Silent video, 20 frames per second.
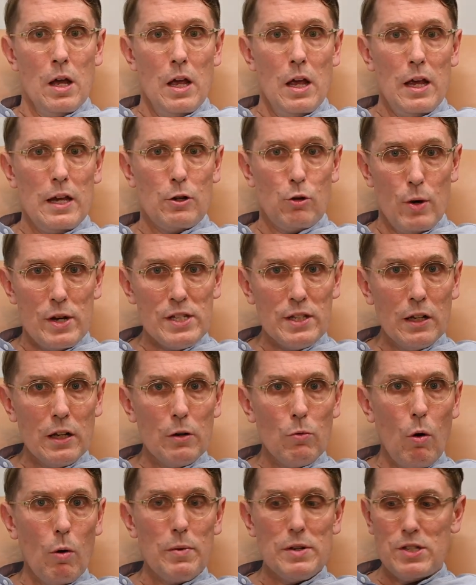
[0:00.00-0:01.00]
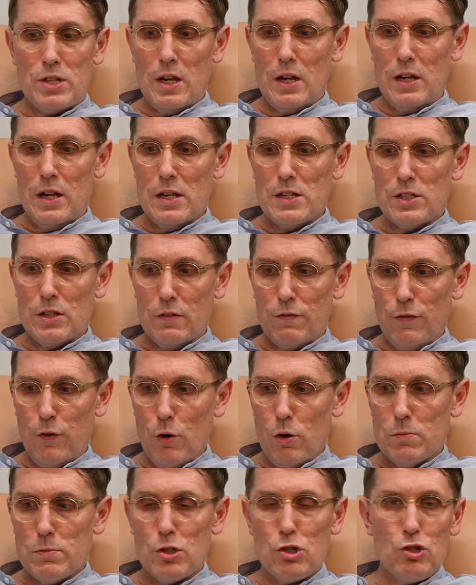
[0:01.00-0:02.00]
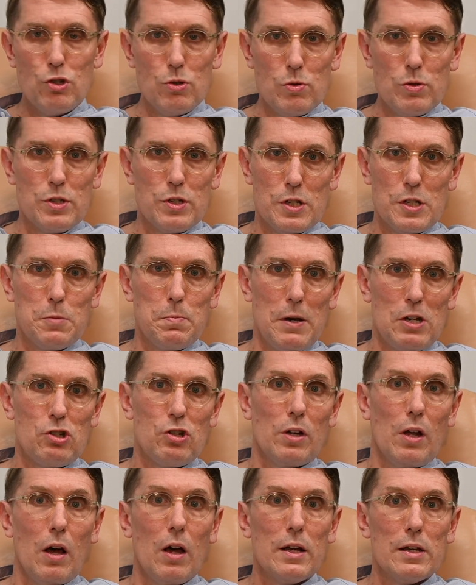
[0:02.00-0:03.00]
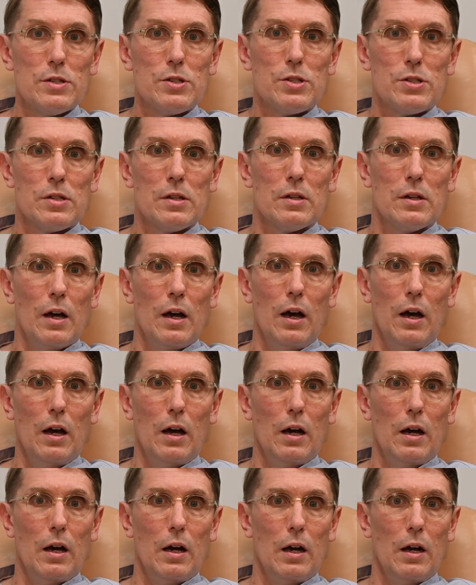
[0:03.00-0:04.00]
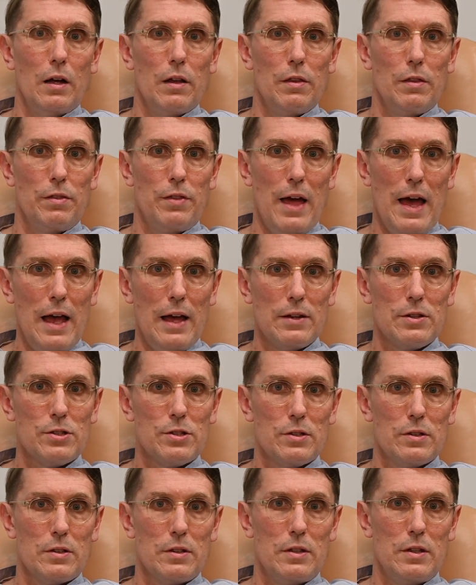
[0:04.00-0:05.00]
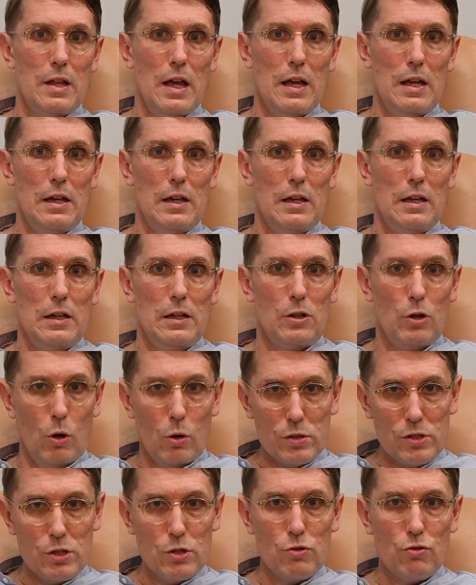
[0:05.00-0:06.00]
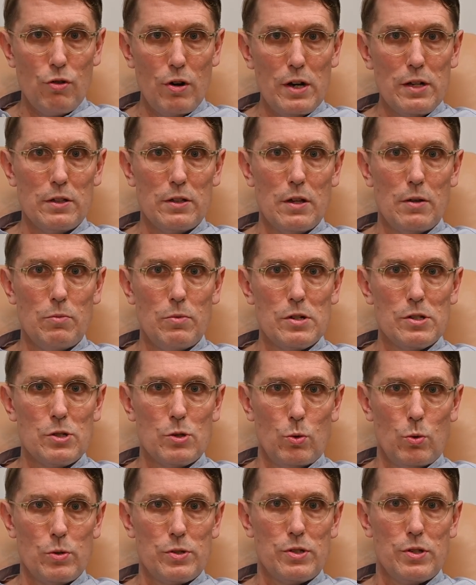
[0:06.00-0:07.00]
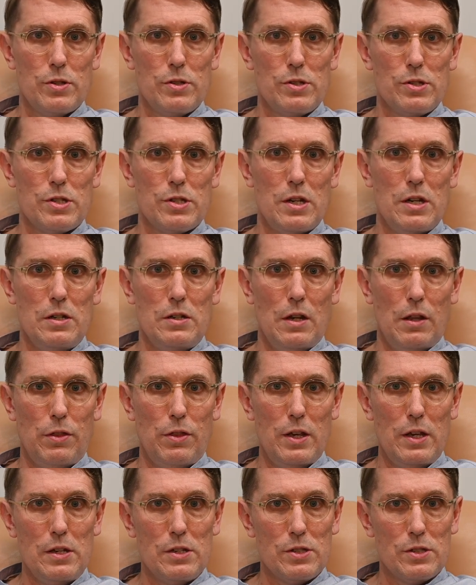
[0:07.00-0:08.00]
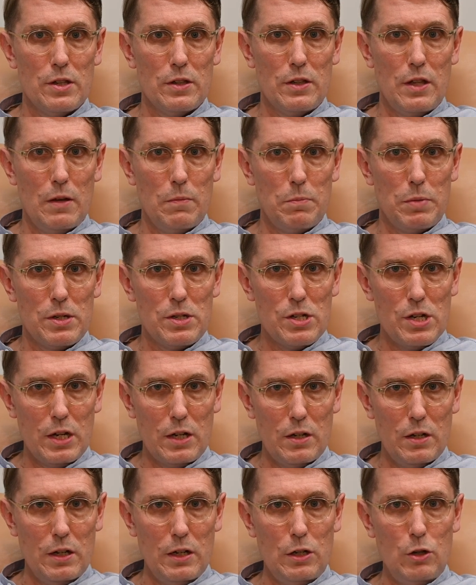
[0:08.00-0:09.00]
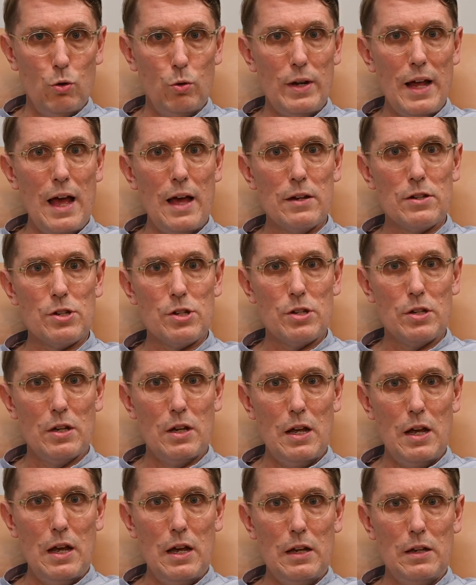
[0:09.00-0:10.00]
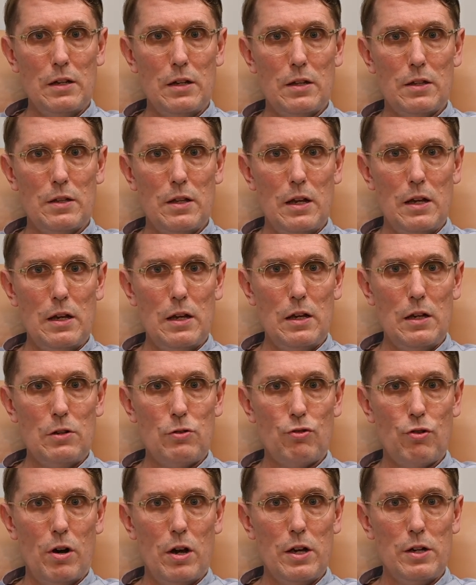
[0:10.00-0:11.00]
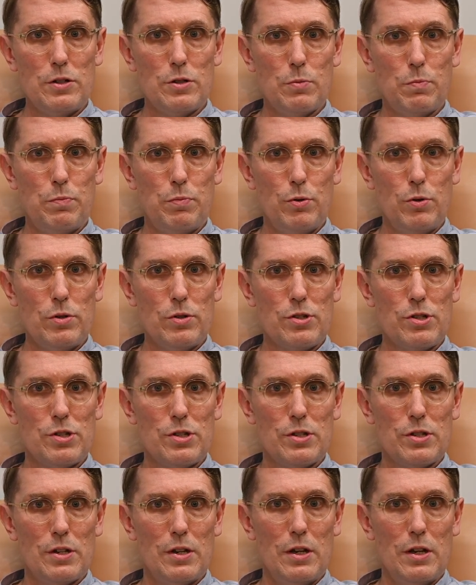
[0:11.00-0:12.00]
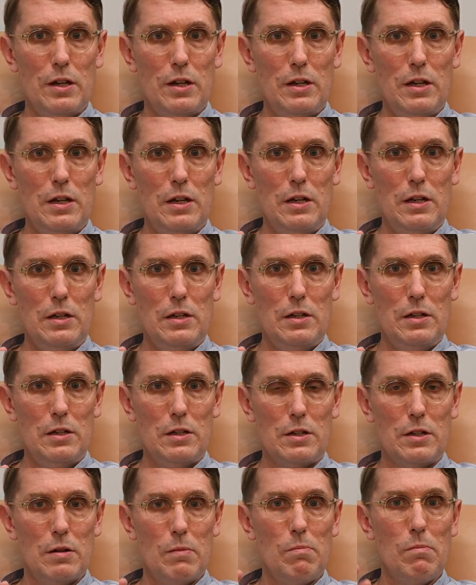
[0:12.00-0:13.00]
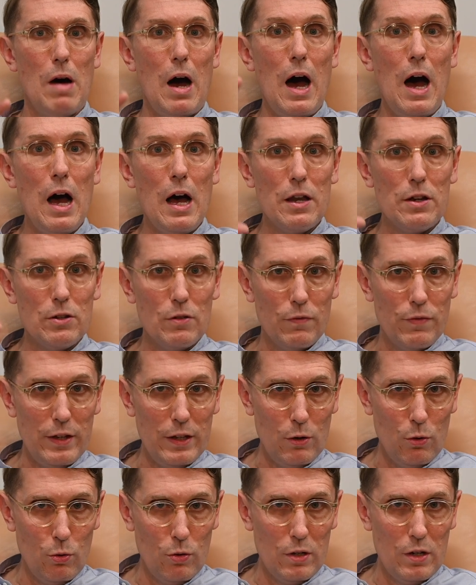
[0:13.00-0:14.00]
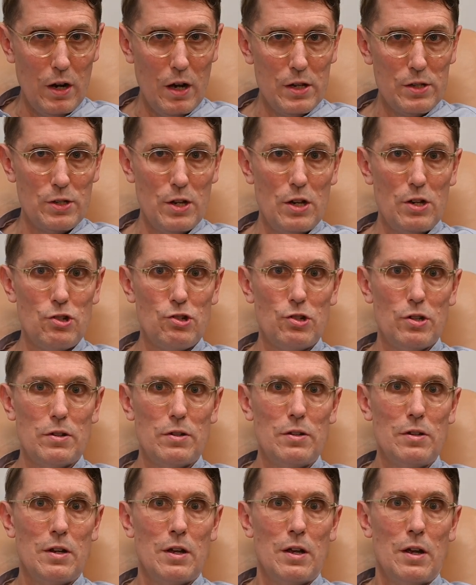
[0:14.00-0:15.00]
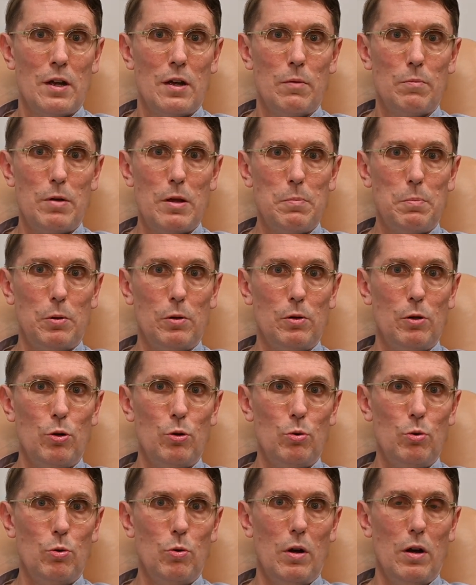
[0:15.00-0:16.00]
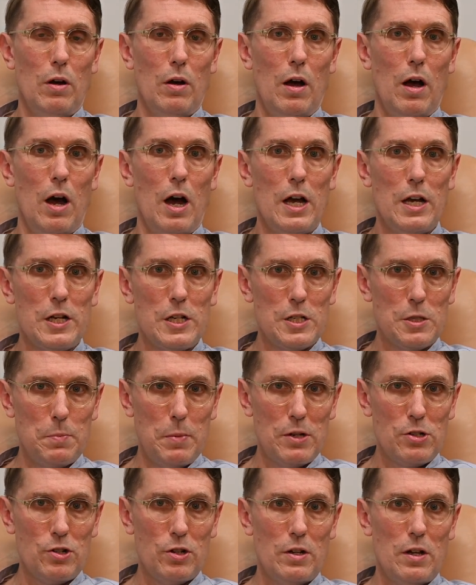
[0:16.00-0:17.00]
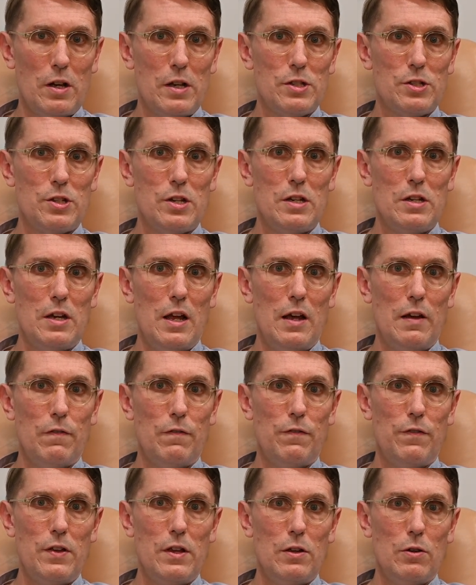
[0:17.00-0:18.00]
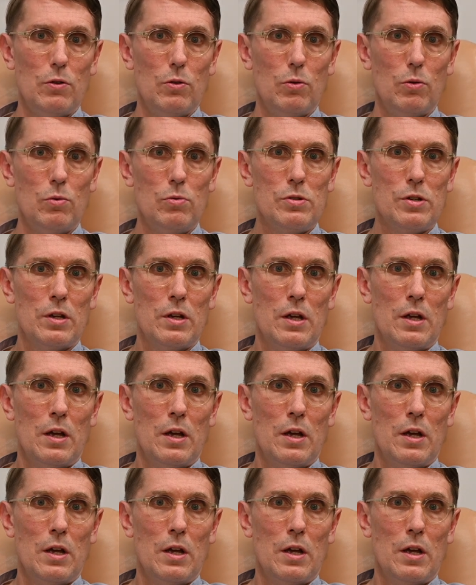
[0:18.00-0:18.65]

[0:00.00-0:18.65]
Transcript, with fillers: Increasingly what we're seeing is that firms choose to specialize. That they concentrate their resources in the things that they're particularly good at, and they try to put in command of the organization people who are highly specialized in that field,